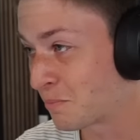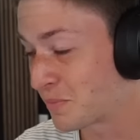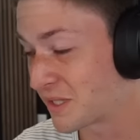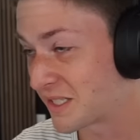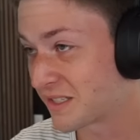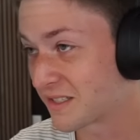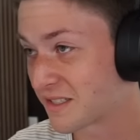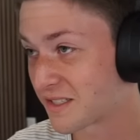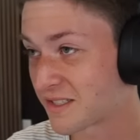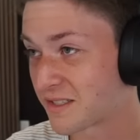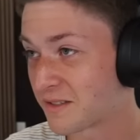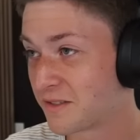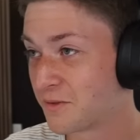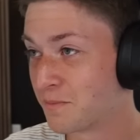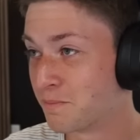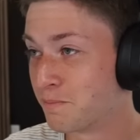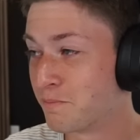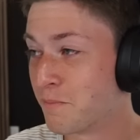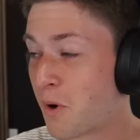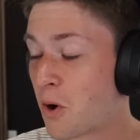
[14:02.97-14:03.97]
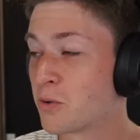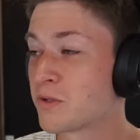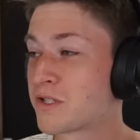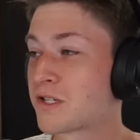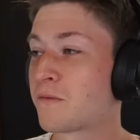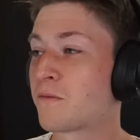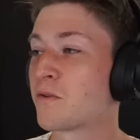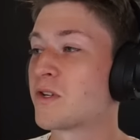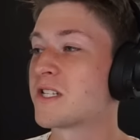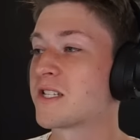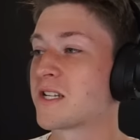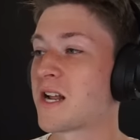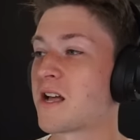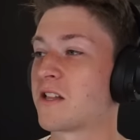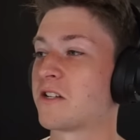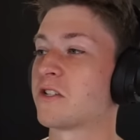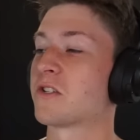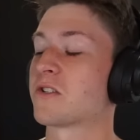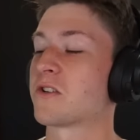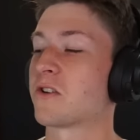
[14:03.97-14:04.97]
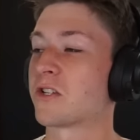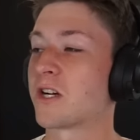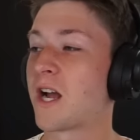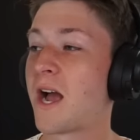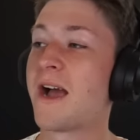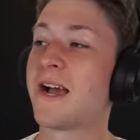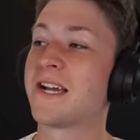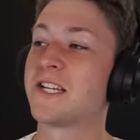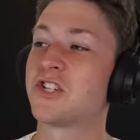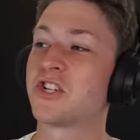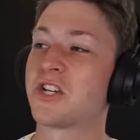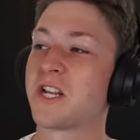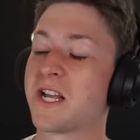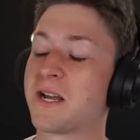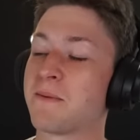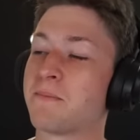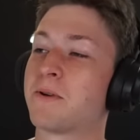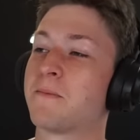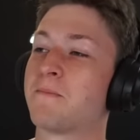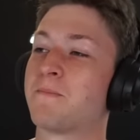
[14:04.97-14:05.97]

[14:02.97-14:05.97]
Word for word: Yeah. Most freestylers are high champ.